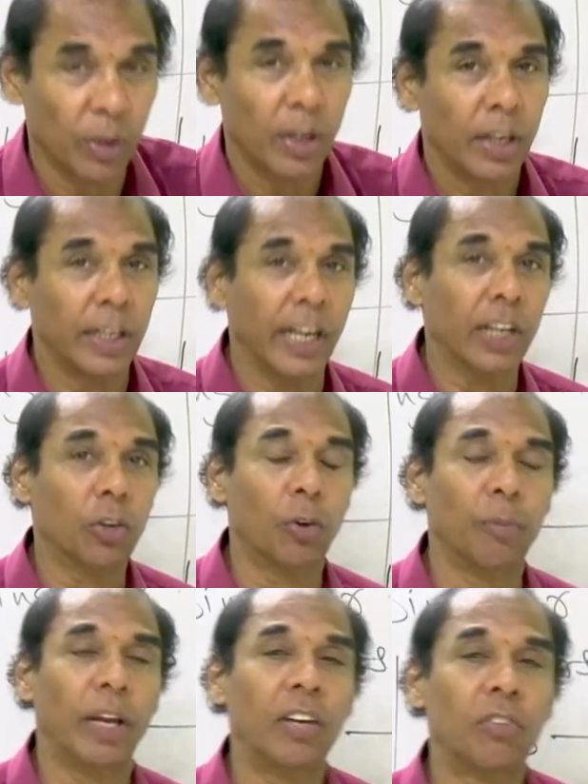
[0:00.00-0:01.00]
Negative
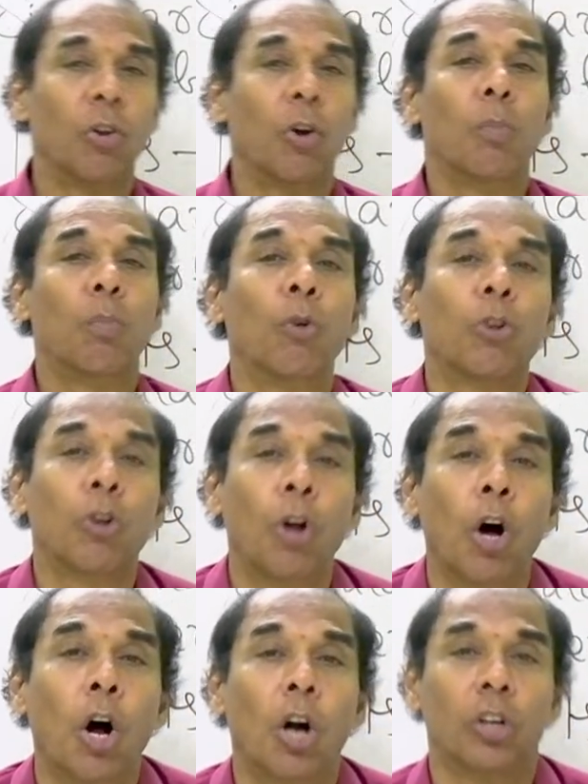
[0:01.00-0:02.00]
means put
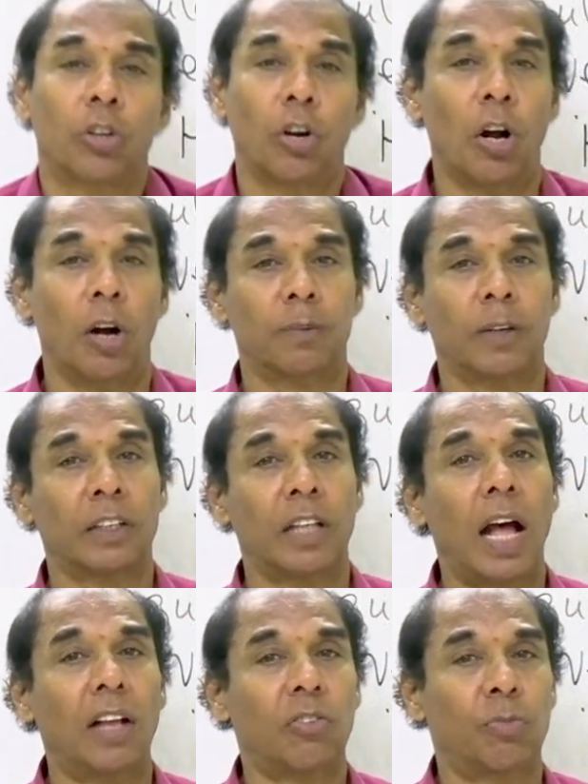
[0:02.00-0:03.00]
not after
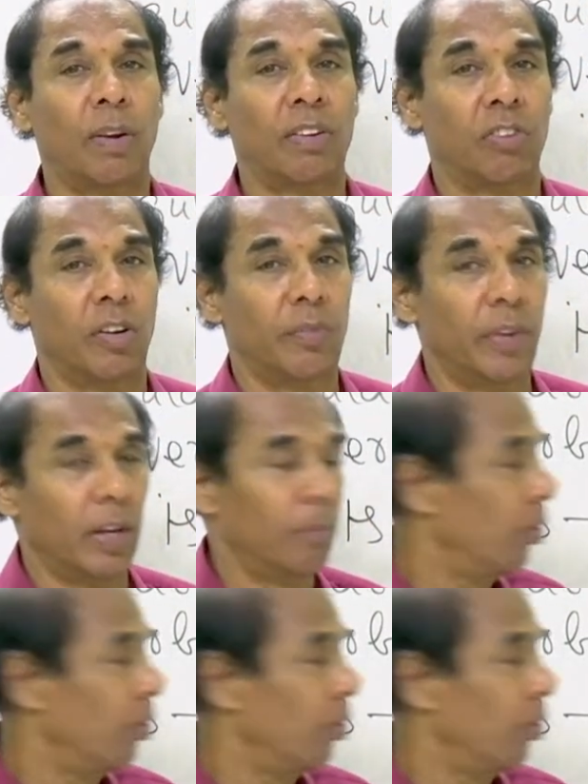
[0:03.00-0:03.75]
the special verb.